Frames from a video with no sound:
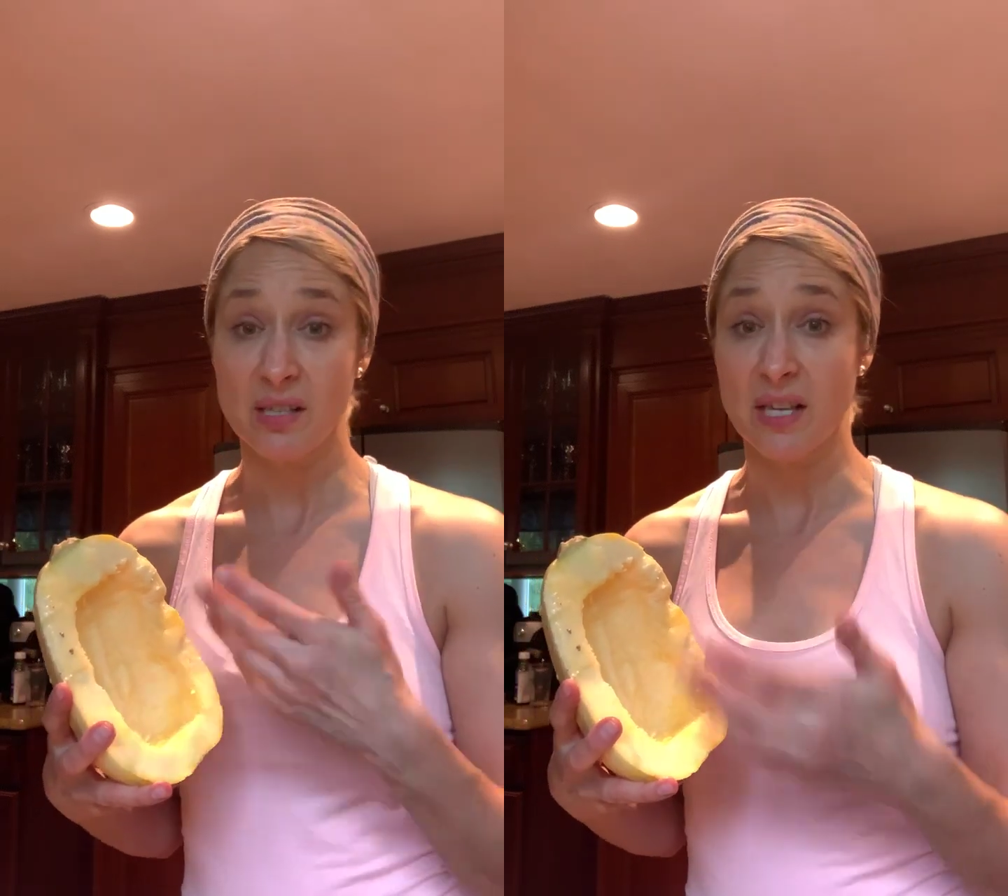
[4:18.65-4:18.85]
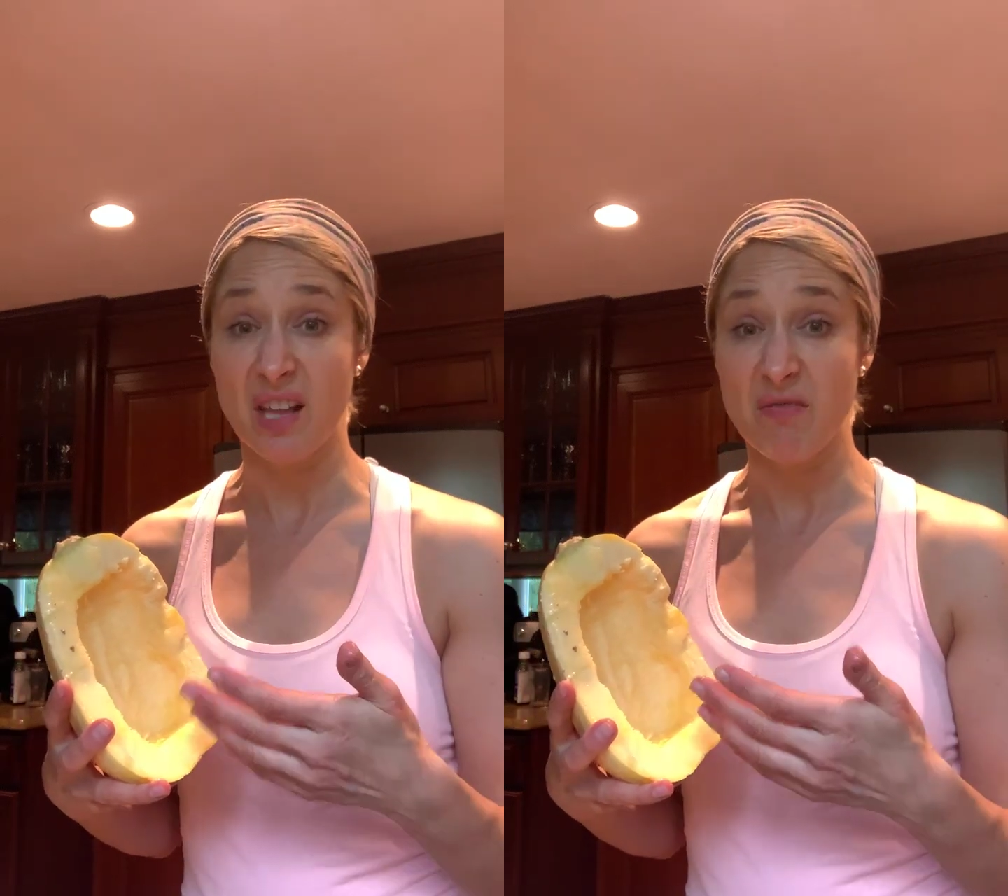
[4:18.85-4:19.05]

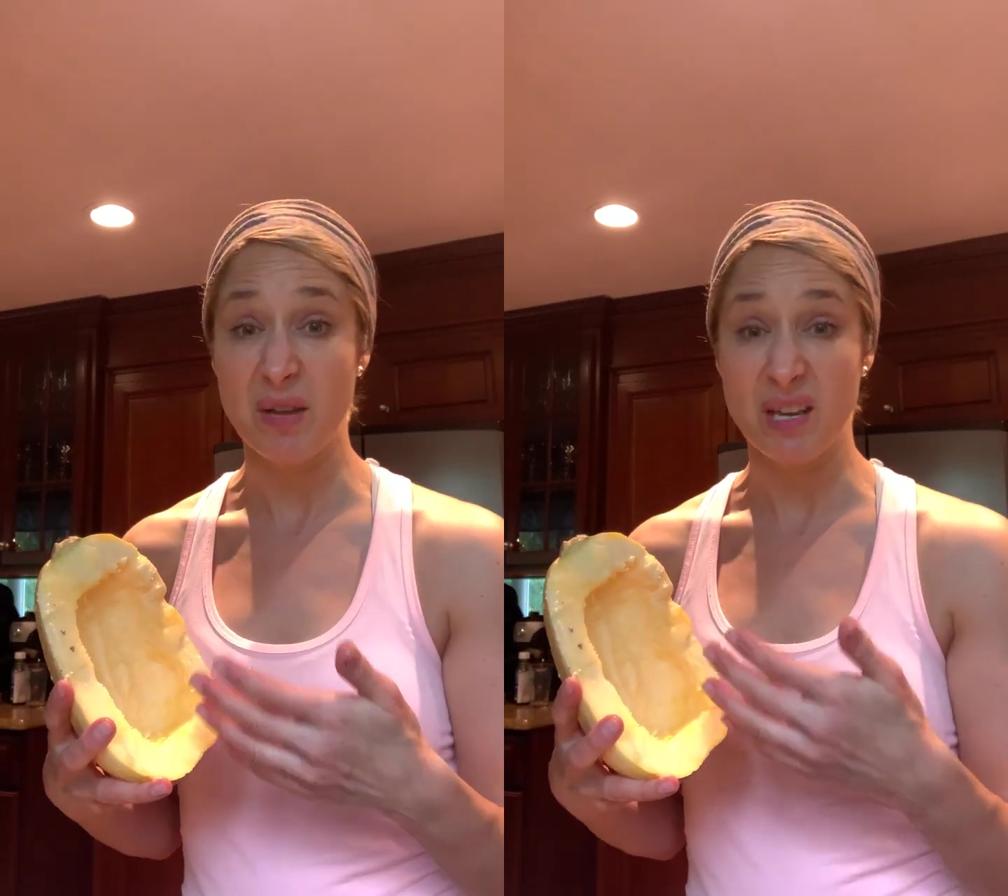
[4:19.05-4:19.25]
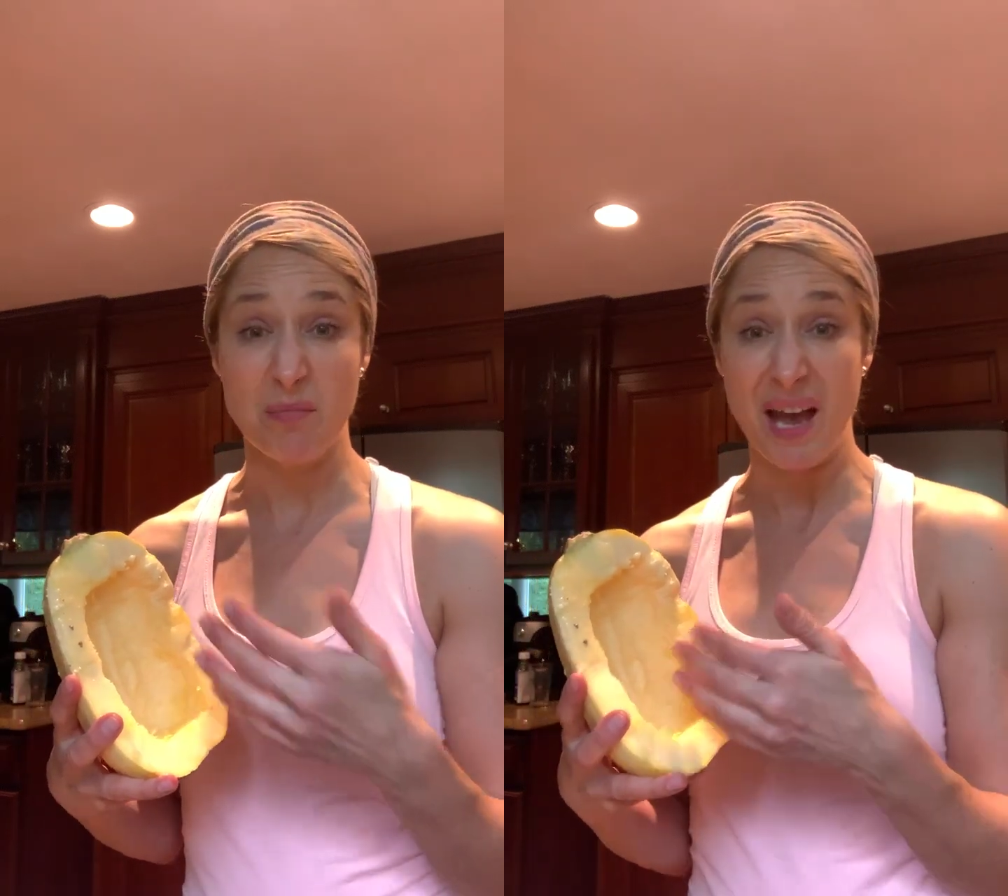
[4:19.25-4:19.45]
I love
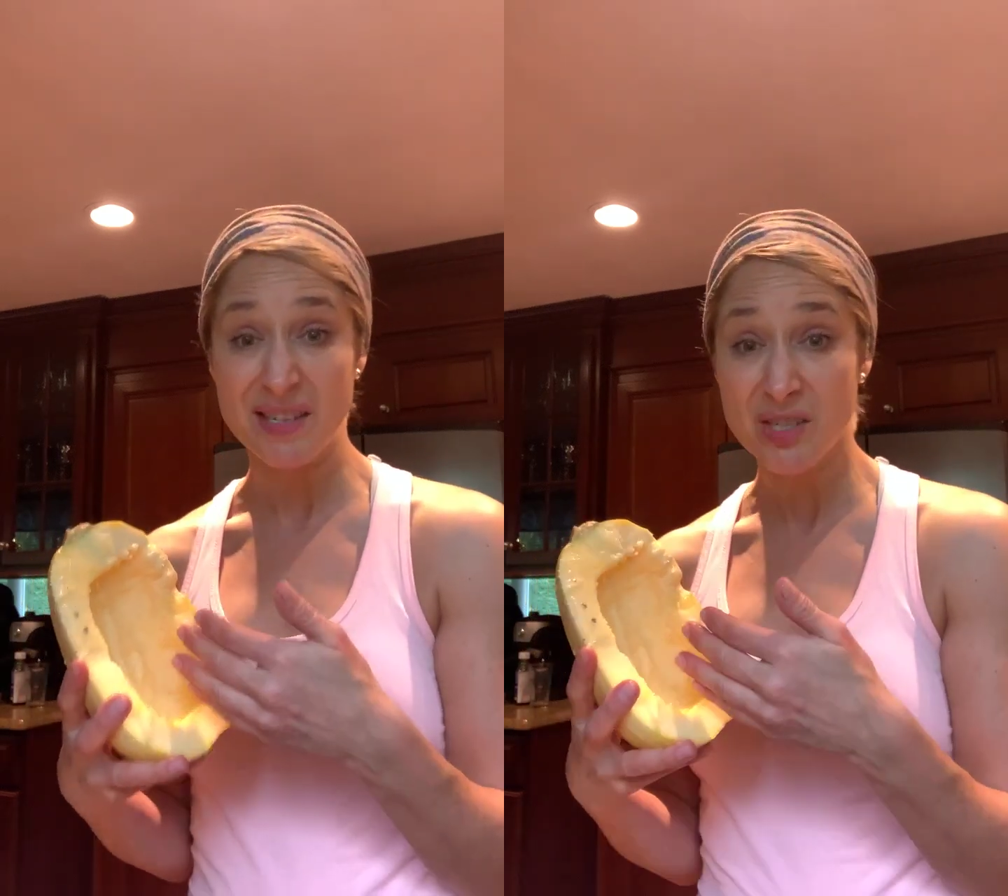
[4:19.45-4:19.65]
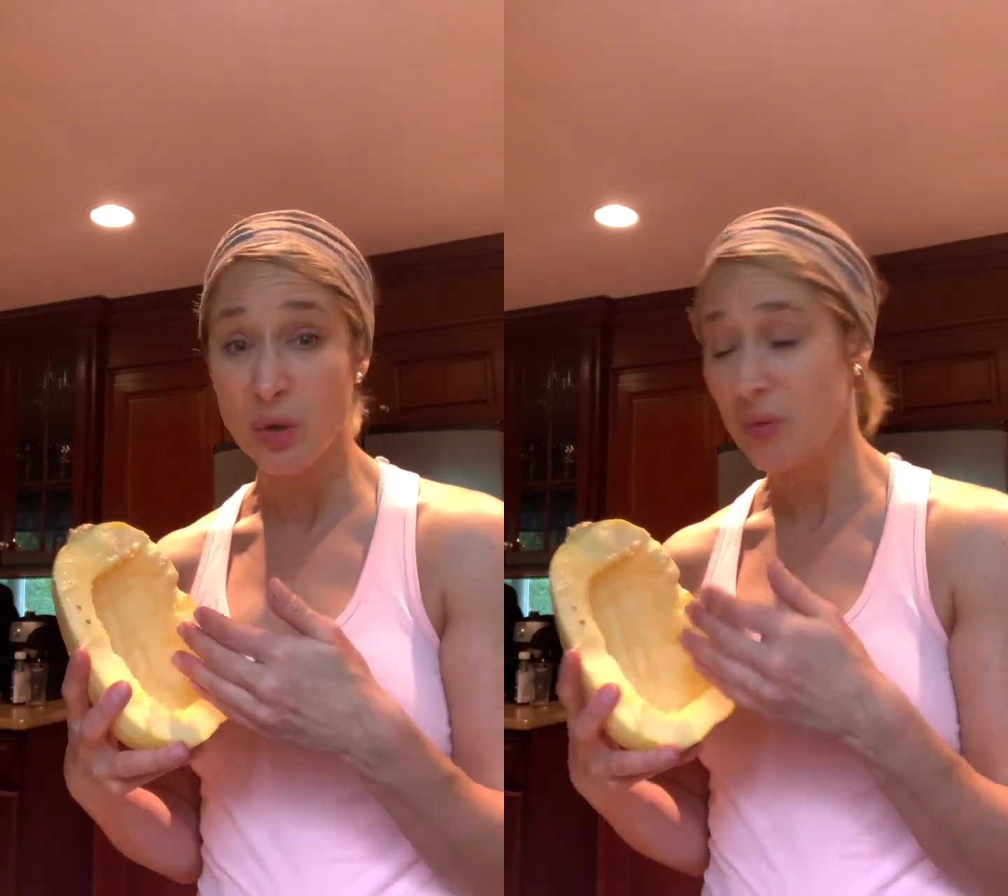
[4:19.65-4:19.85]
making
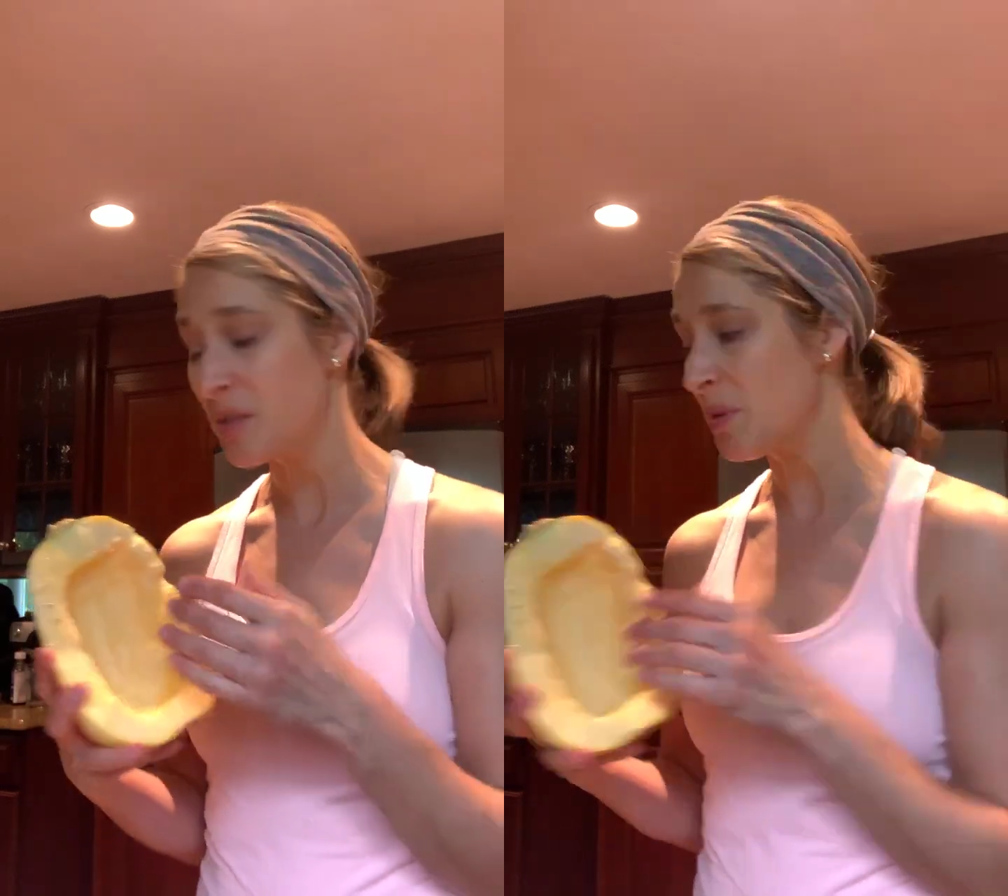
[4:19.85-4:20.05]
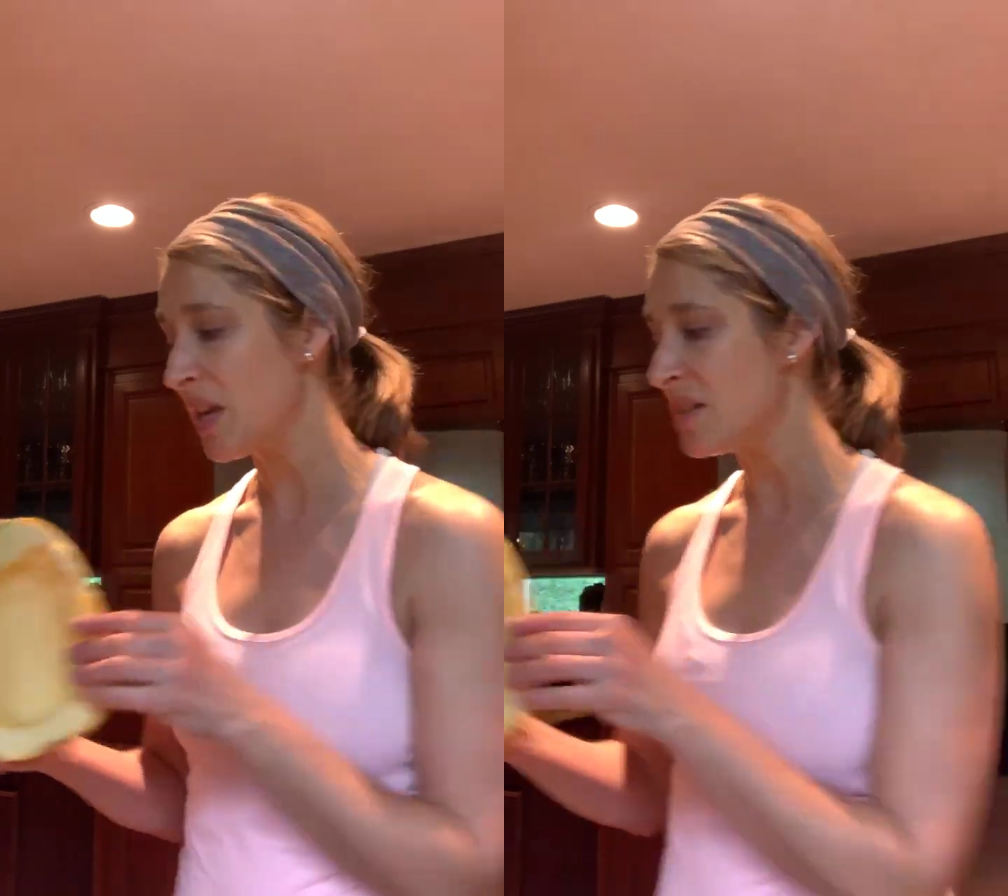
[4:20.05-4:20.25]
pesto with spaghetti